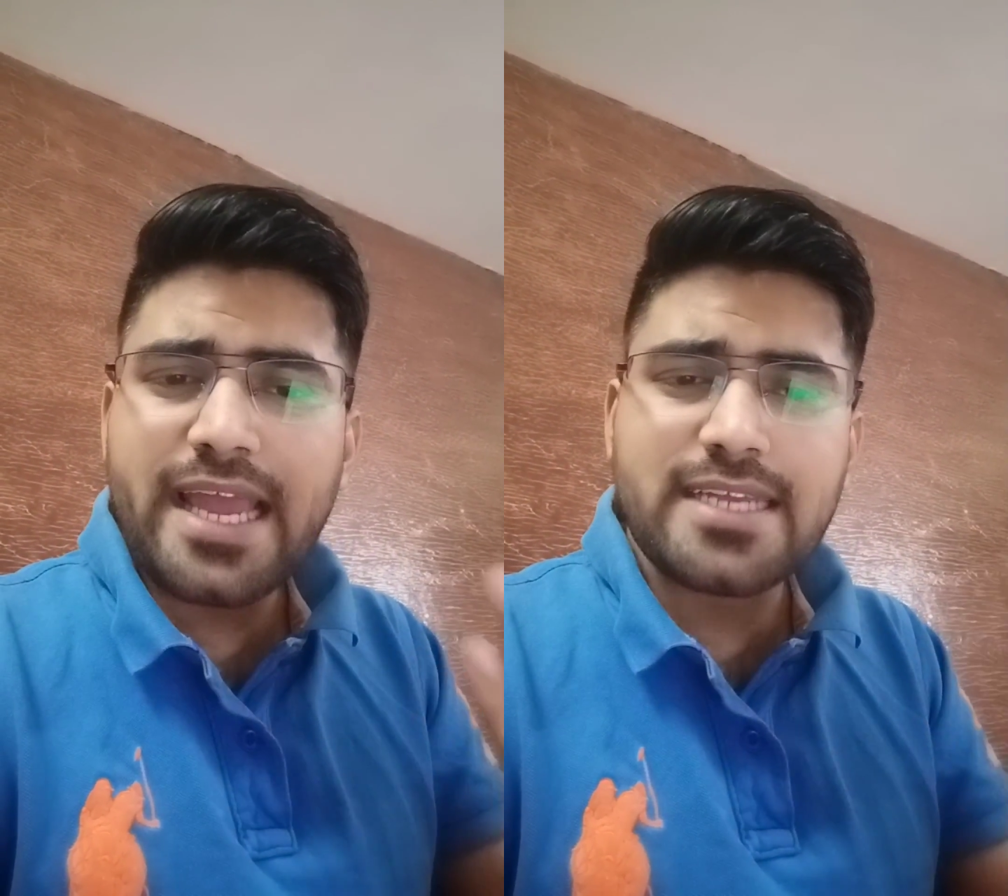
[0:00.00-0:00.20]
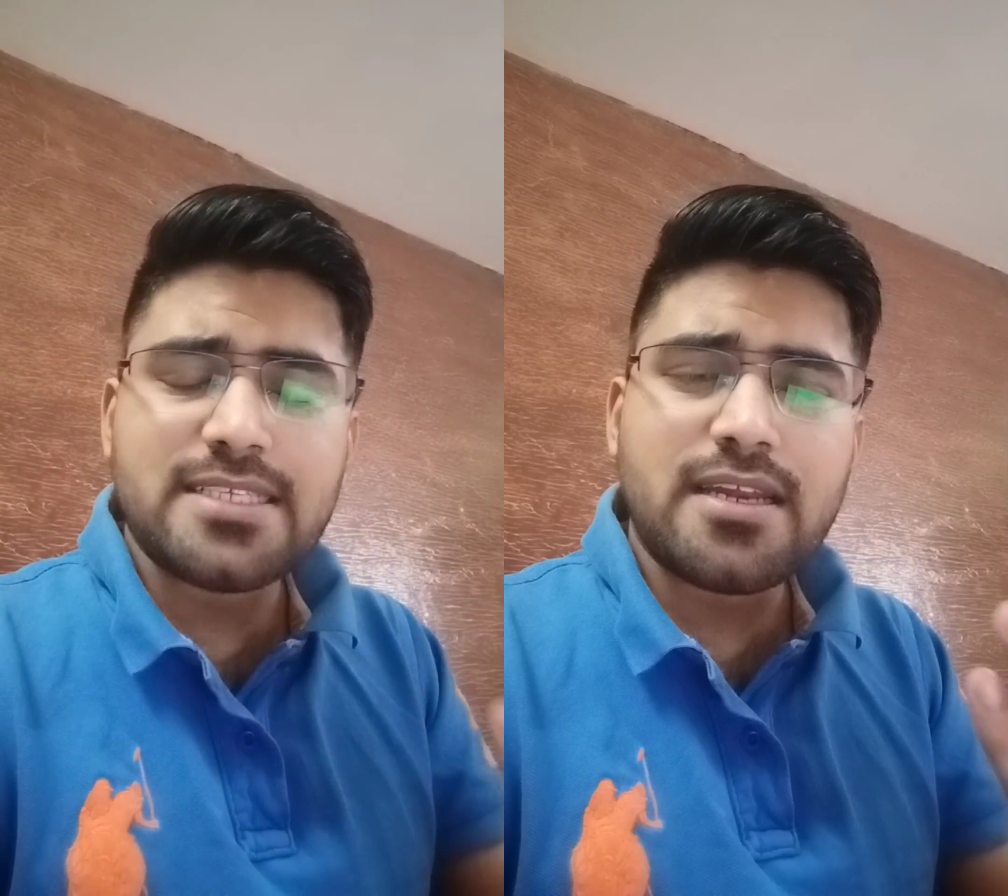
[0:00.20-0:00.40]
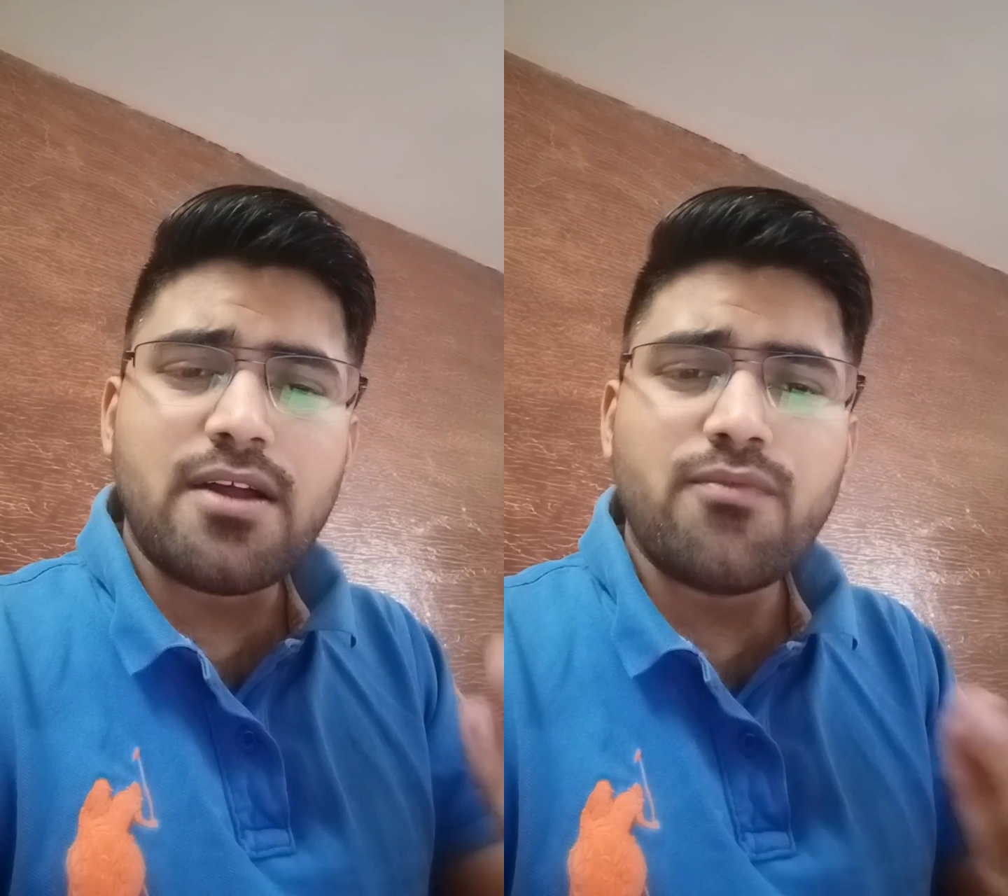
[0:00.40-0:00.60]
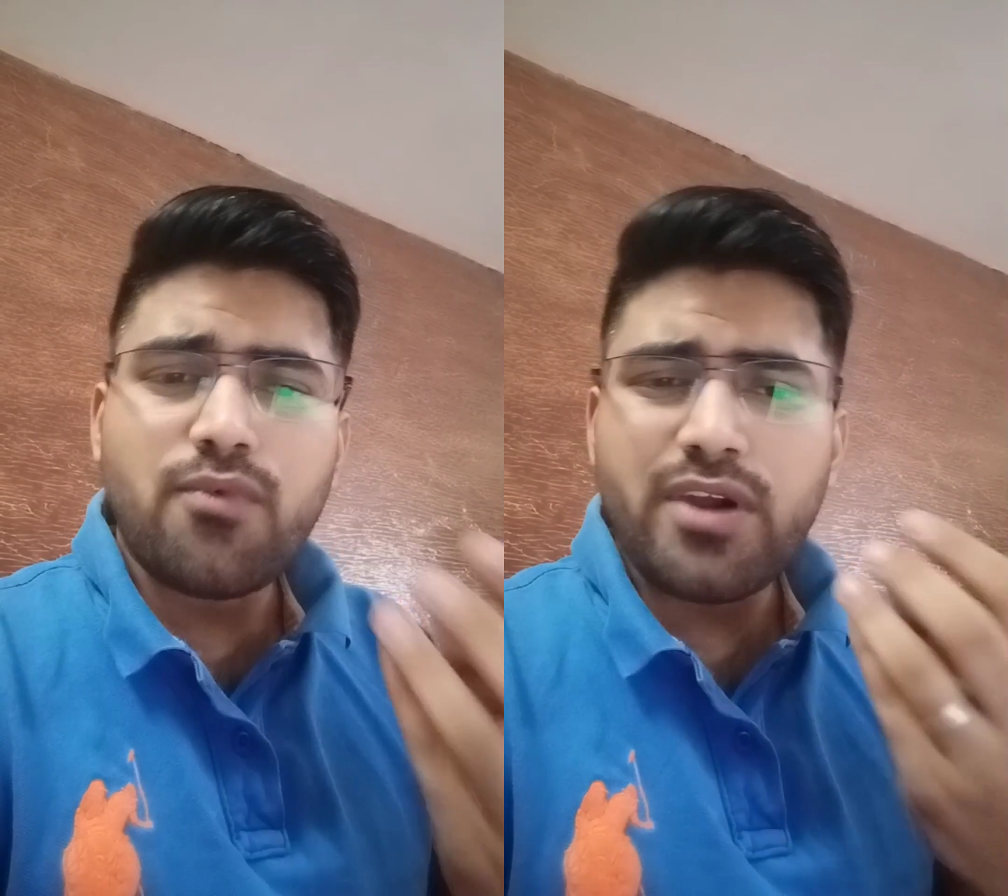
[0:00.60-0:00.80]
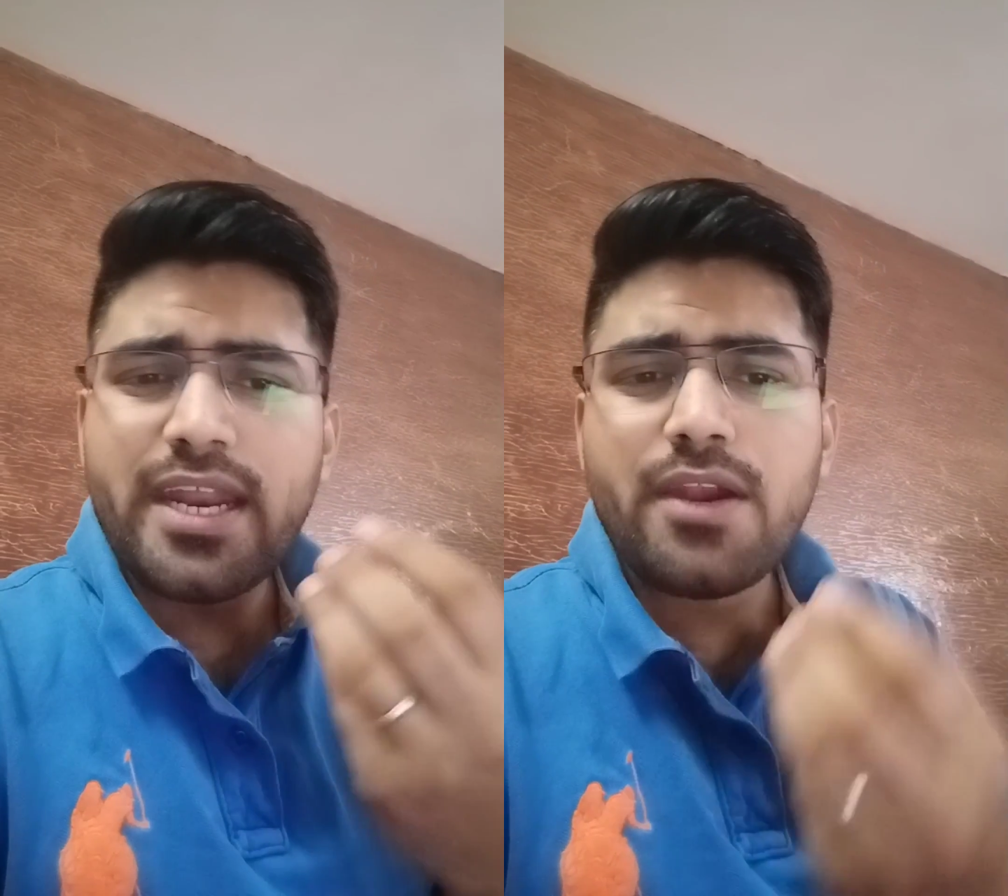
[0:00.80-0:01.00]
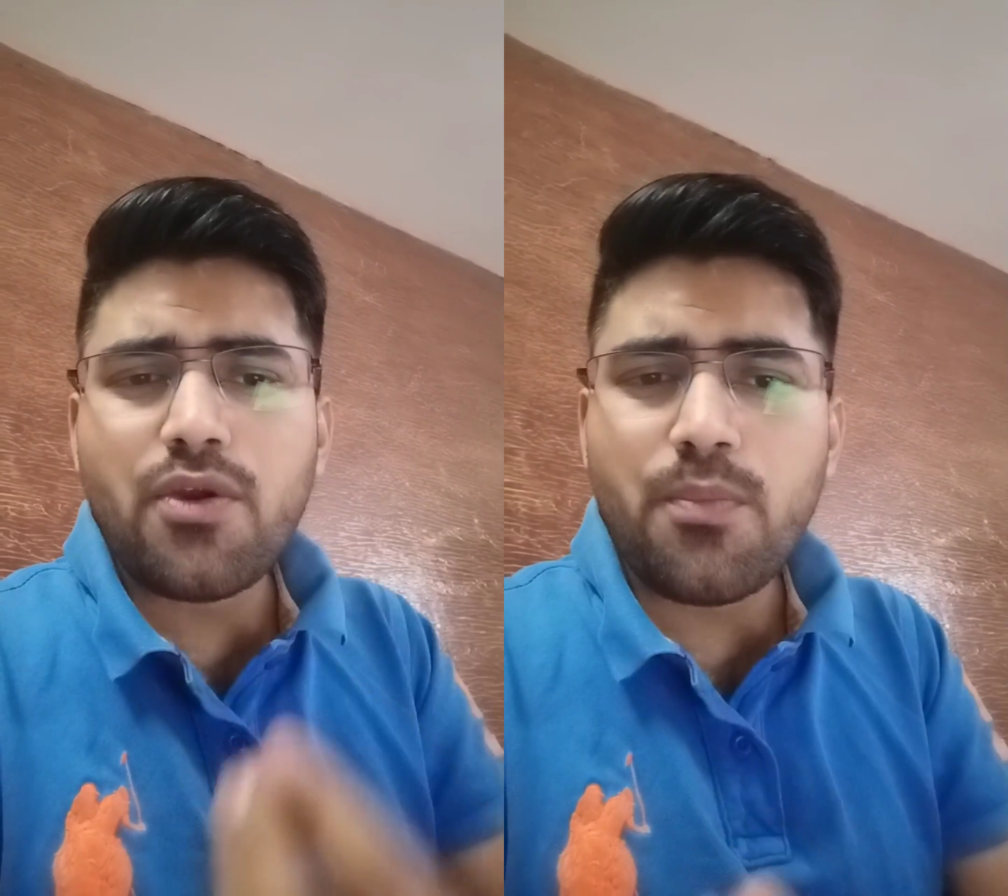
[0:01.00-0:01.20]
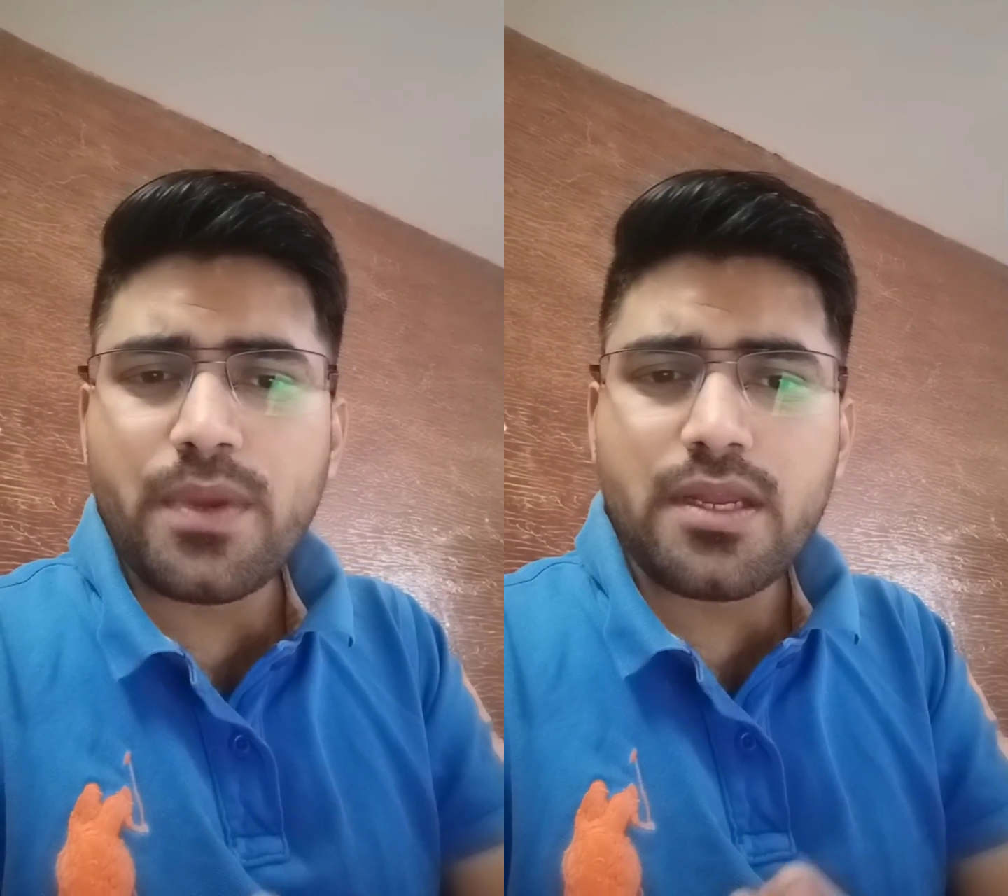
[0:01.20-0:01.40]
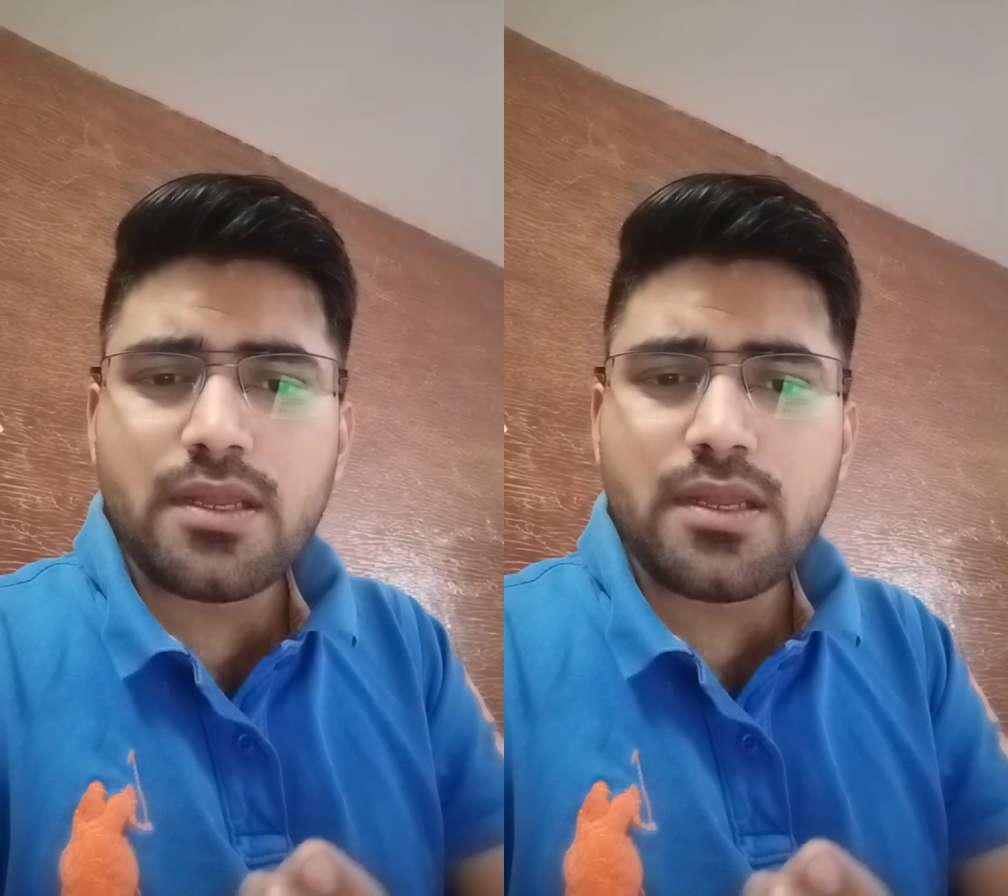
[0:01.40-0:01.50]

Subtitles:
extra for that topic.